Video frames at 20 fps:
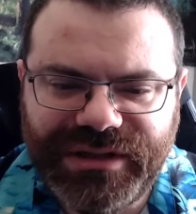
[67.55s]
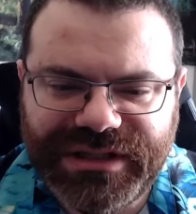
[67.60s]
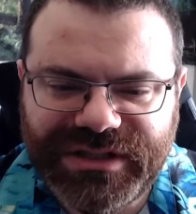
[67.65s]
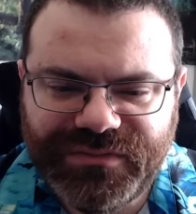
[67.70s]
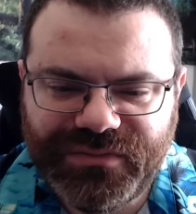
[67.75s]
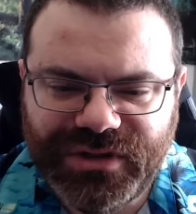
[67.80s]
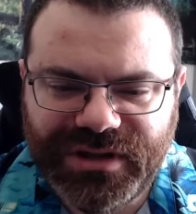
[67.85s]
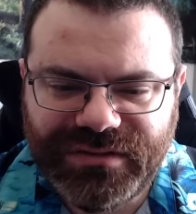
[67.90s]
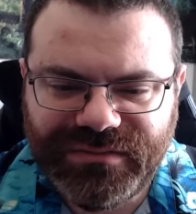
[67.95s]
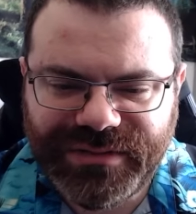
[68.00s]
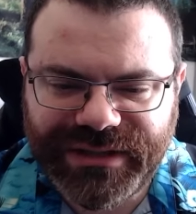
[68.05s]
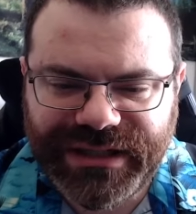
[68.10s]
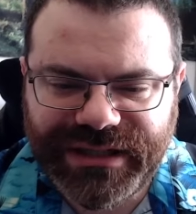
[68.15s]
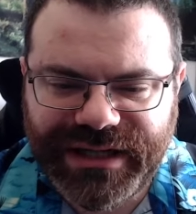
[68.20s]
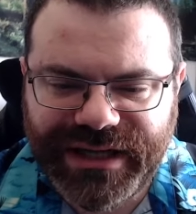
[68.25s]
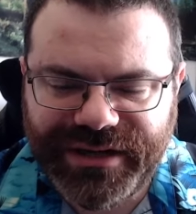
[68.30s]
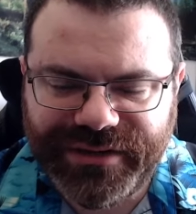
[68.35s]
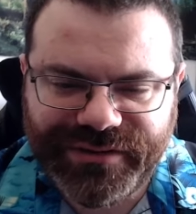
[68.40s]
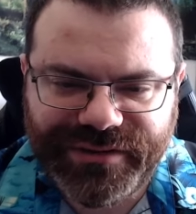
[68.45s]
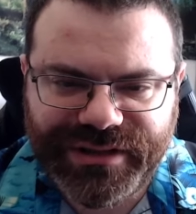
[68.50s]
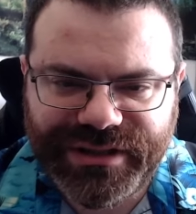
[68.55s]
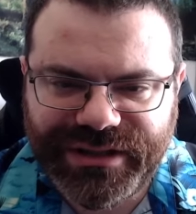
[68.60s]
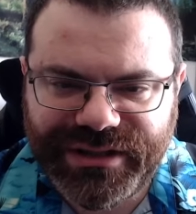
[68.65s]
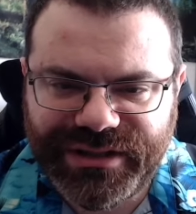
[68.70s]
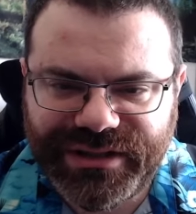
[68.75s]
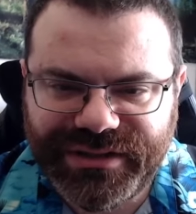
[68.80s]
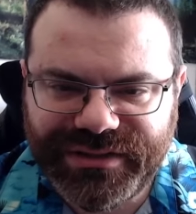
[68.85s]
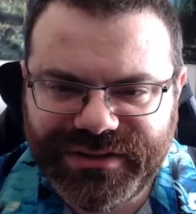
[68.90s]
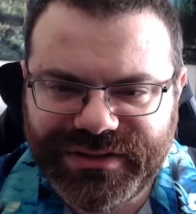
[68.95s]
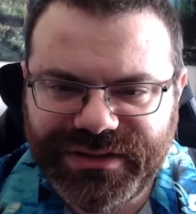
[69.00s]
it's probably an A or
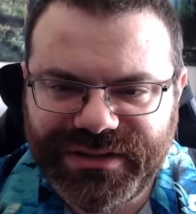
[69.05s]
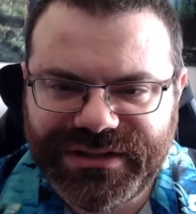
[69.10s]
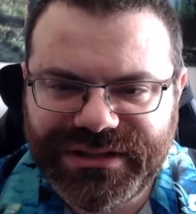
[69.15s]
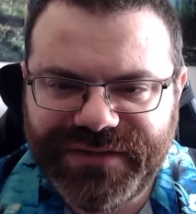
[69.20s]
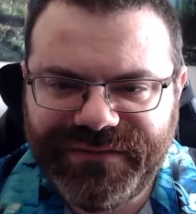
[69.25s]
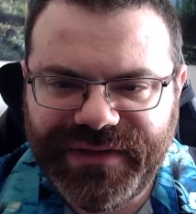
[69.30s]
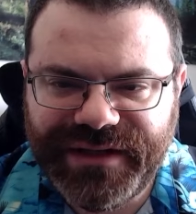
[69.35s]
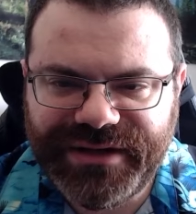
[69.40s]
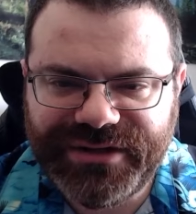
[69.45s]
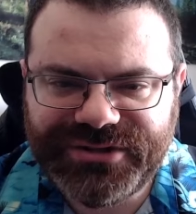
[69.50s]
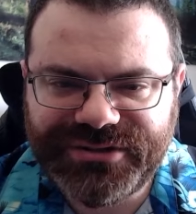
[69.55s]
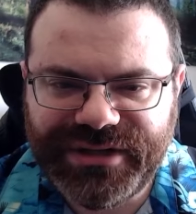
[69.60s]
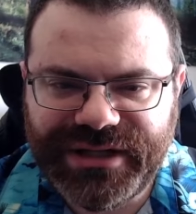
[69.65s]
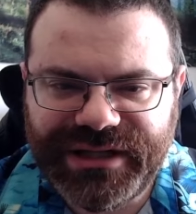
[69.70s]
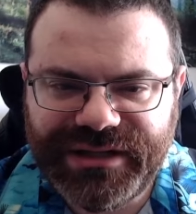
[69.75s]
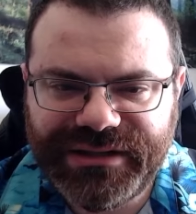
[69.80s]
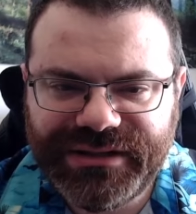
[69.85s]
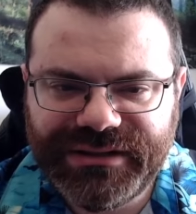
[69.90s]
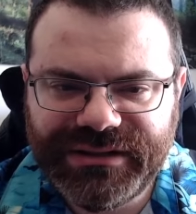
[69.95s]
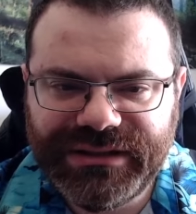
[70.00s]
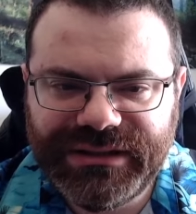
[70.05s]
an E, so let's give that a try.